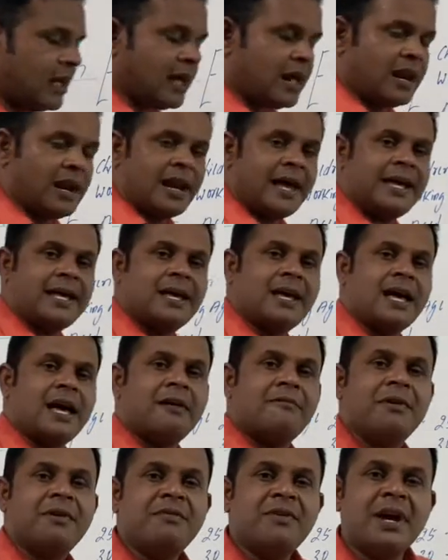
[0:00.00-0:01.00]
Like
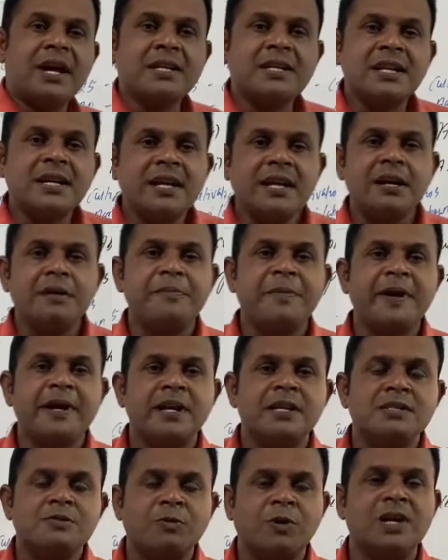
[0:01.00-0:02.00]
when we attain
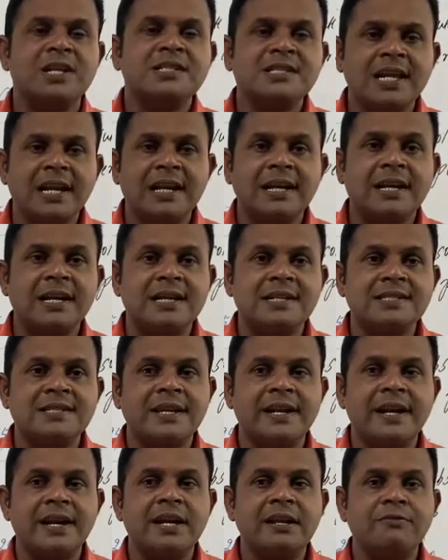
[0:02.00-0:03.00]
independence, what is the literacy
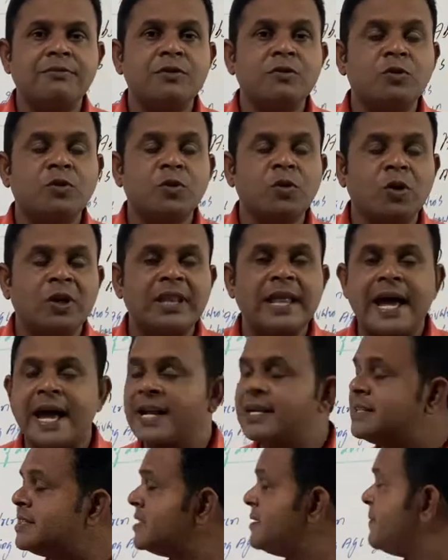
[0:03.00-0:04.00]
rate? If you know
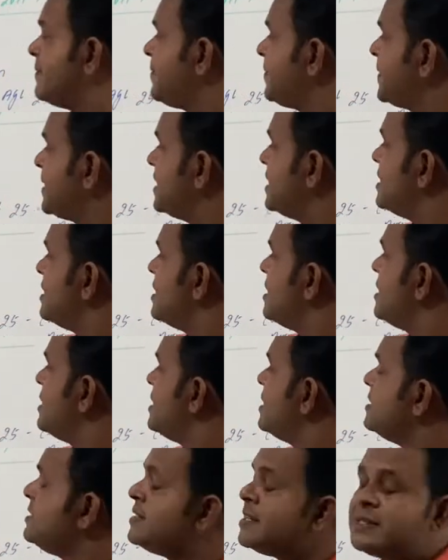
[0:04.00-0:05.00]
that,
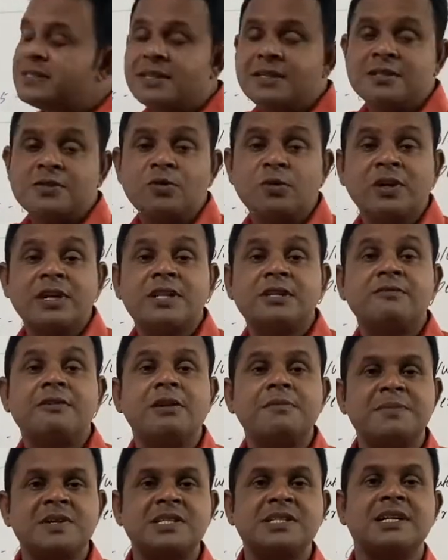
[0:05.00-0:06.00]
just it is only
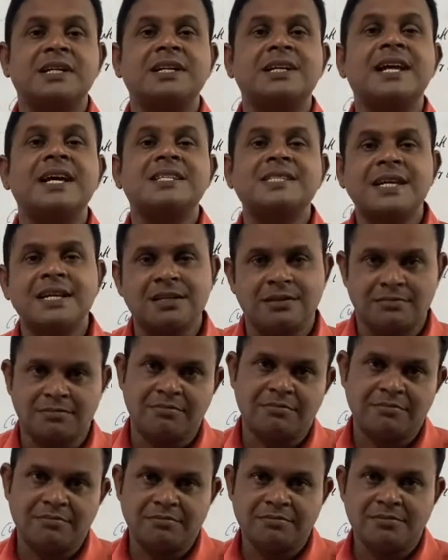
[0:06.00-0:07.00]
12%,
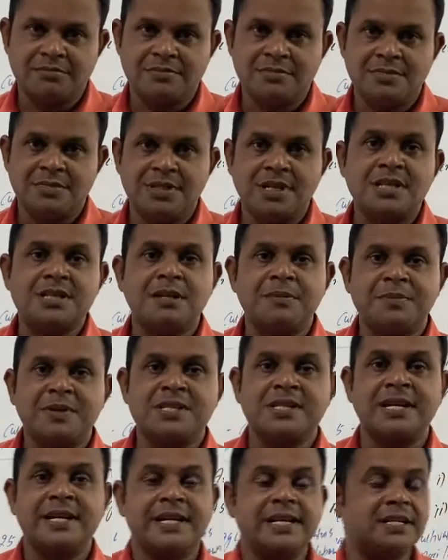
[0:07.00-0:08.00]
dozen
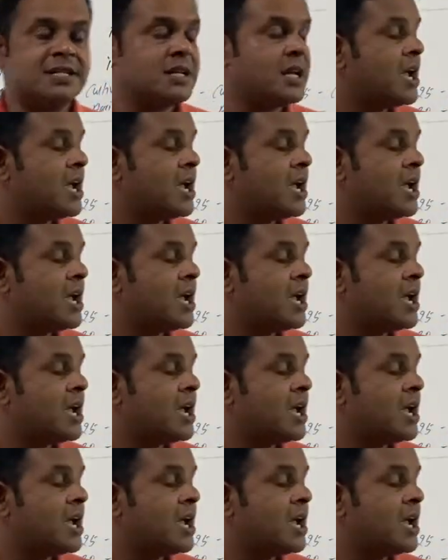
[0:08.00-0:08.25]
percentage.